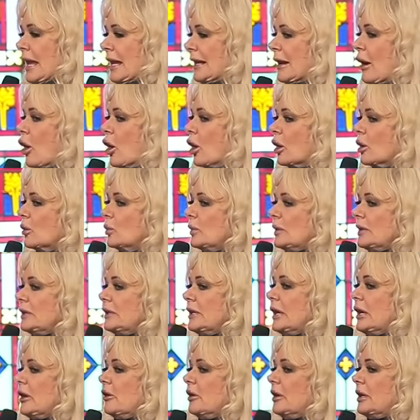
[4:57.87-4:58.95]
And are we
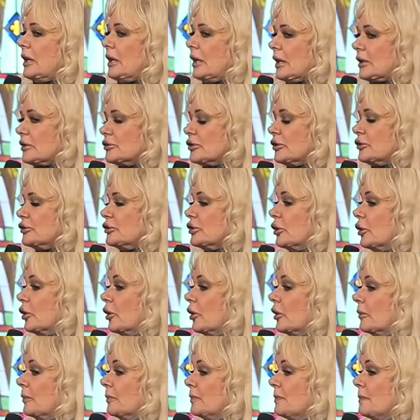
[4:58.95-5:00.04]
carrying it to
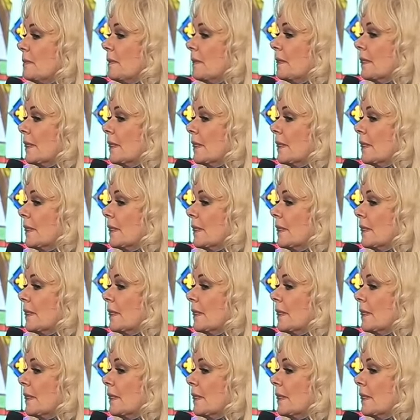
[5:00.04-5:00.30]
term